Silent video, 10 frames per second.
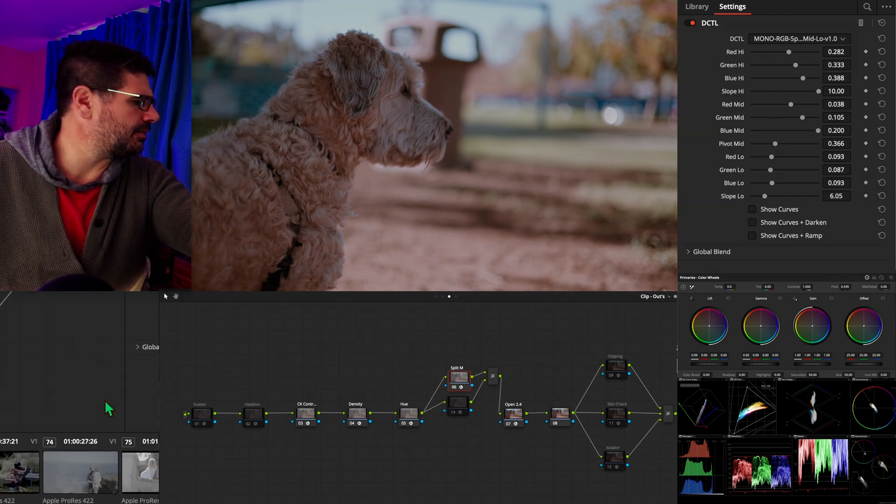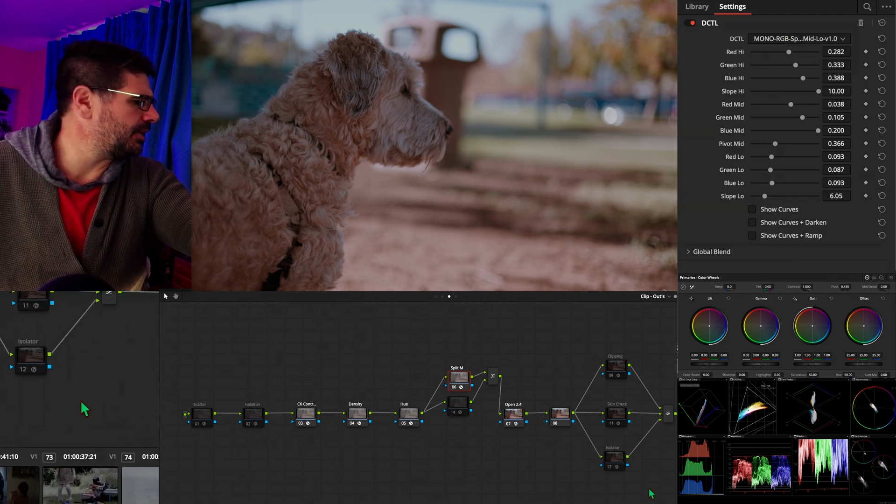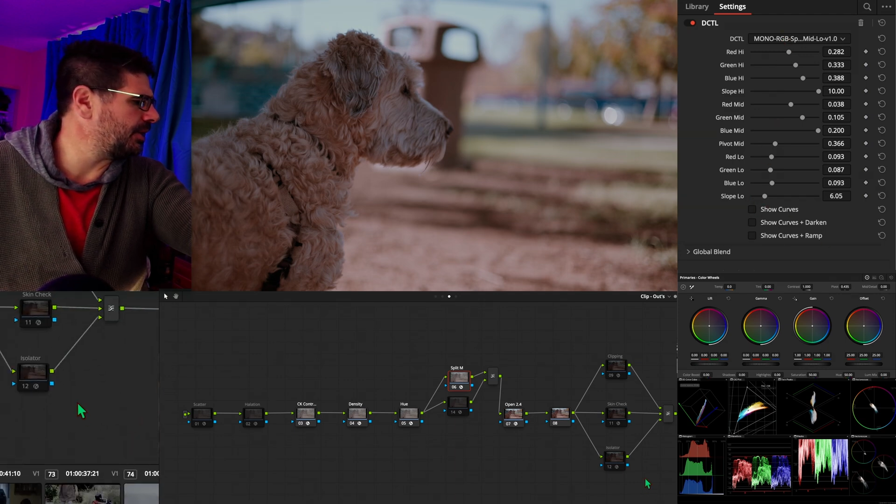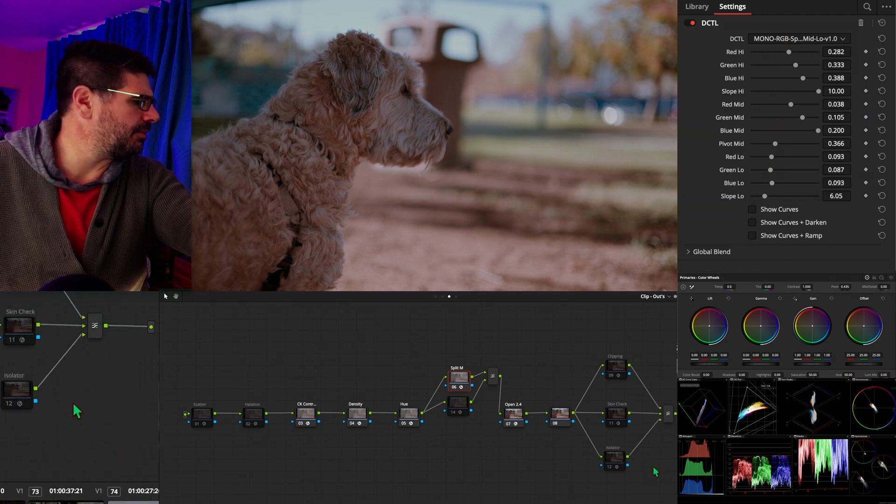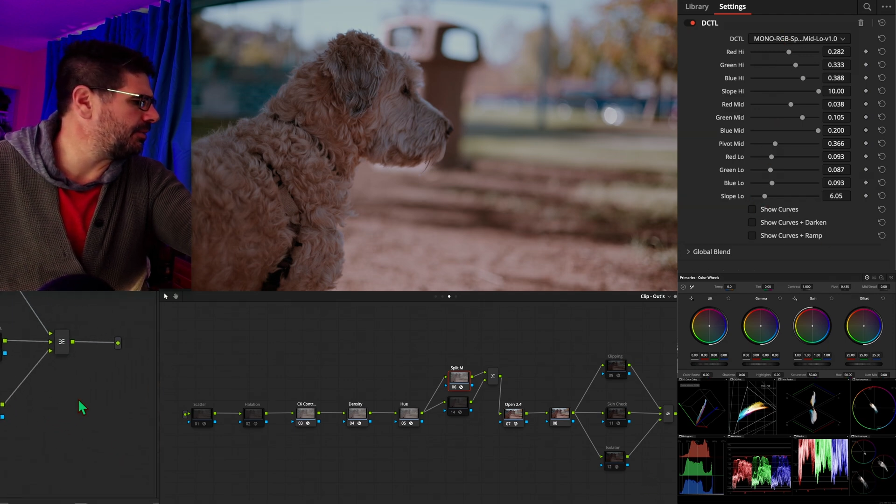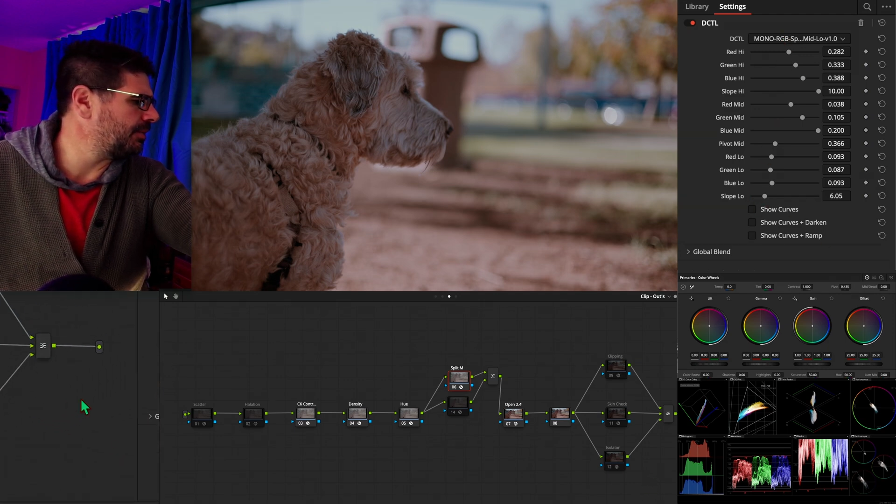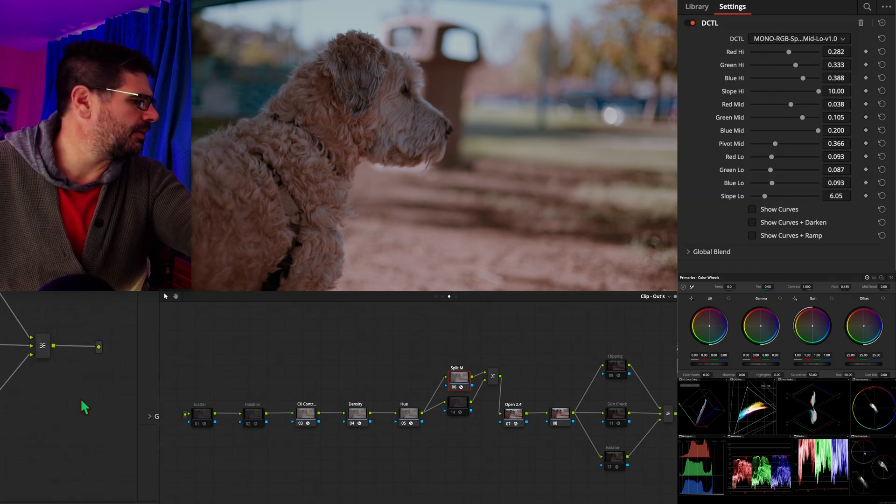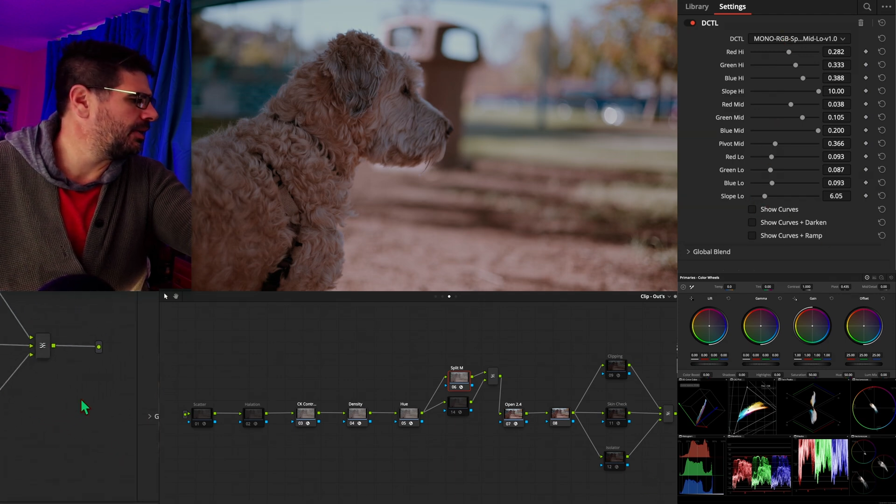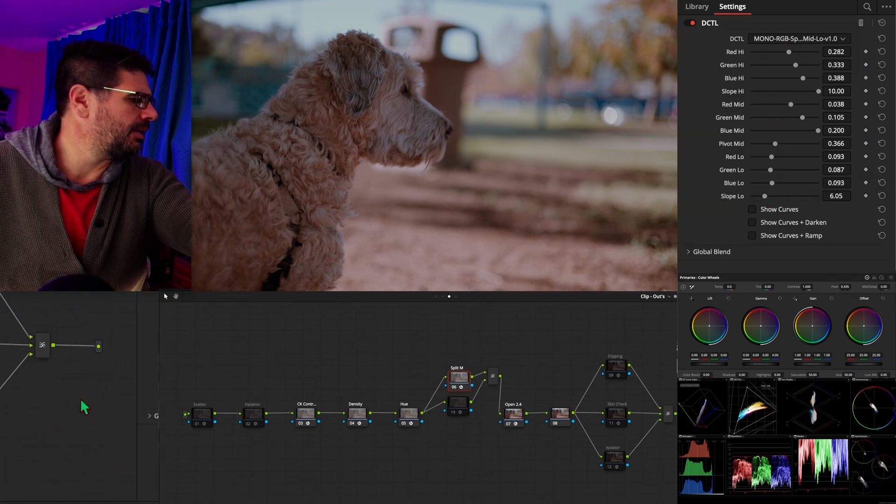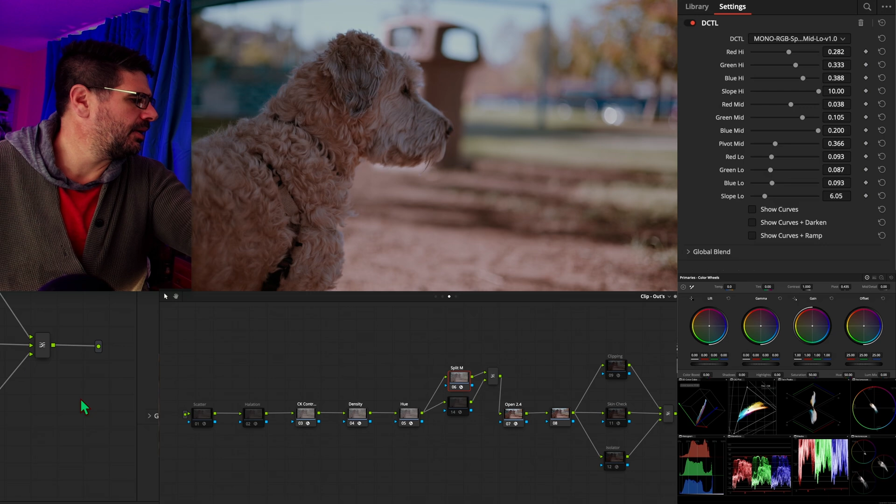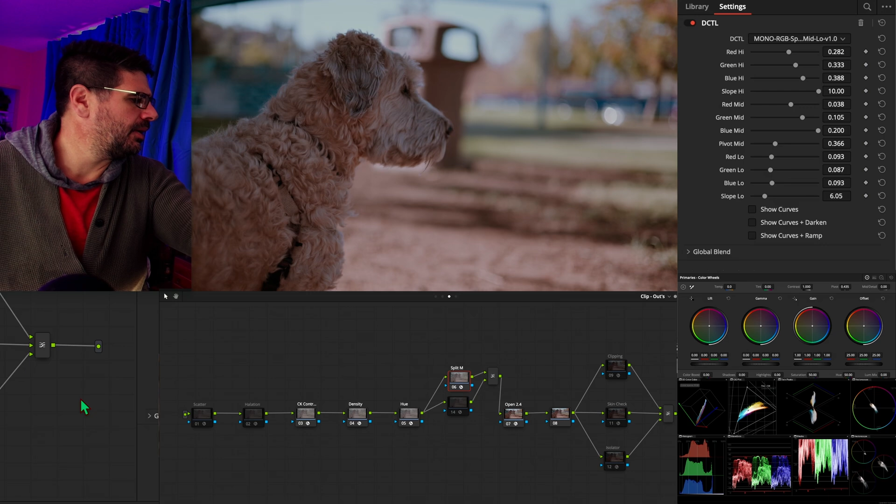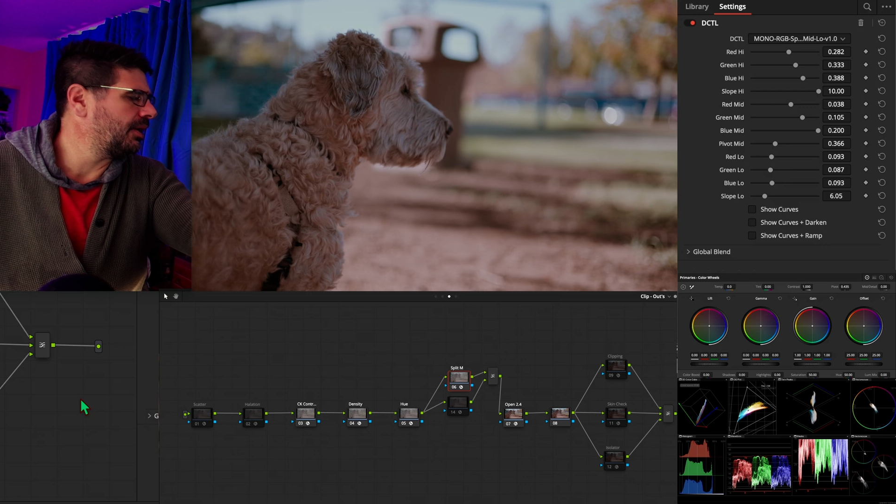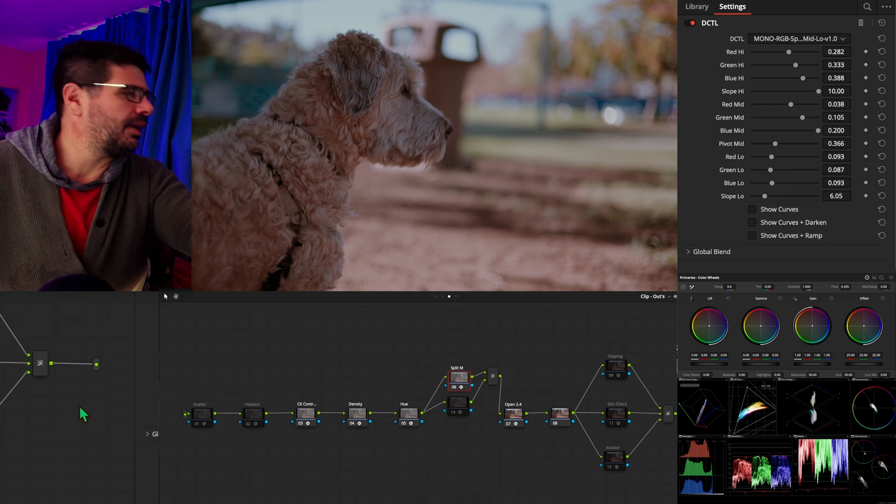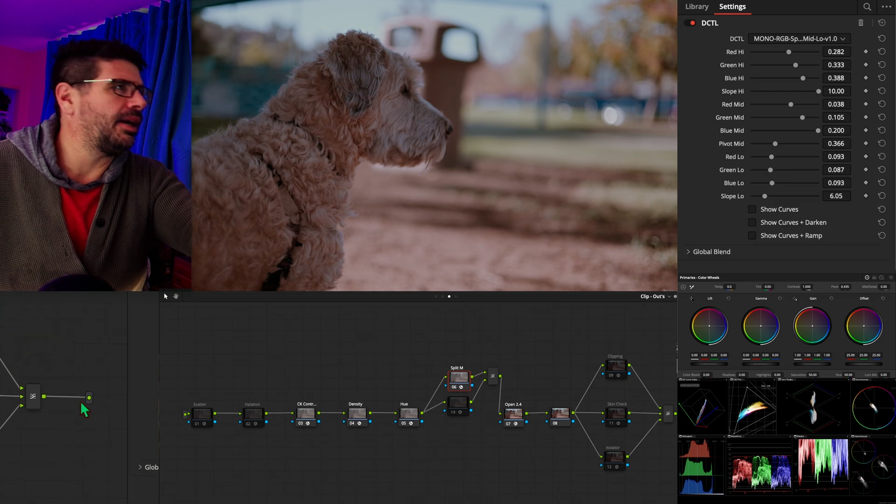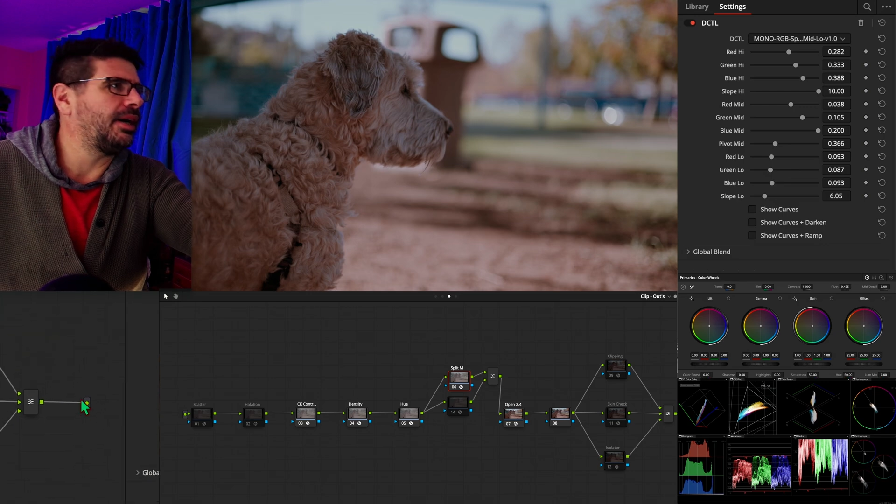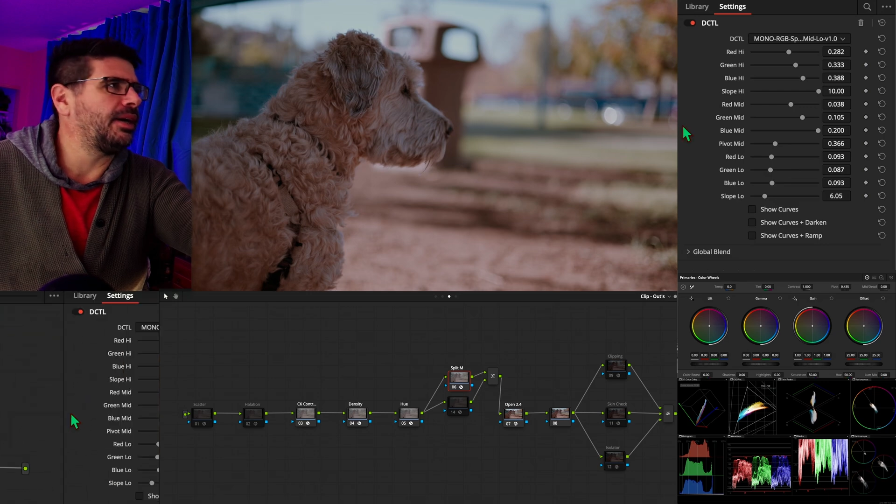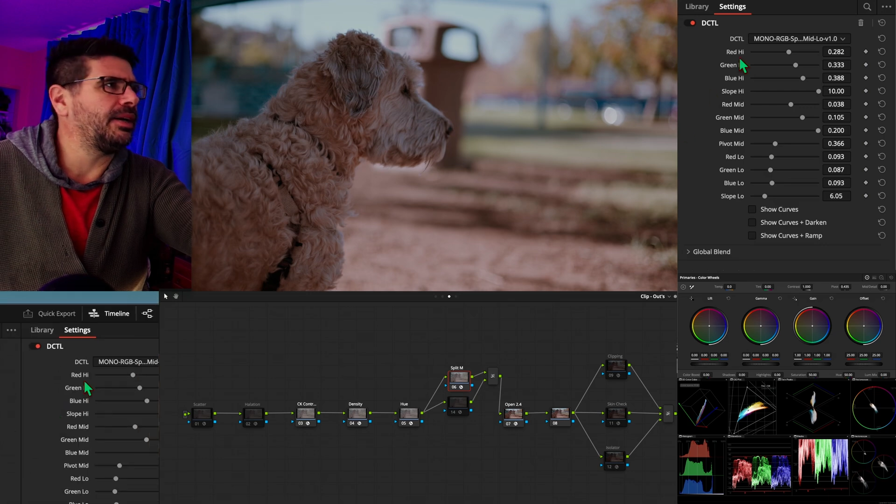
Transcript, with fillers: Yep uh,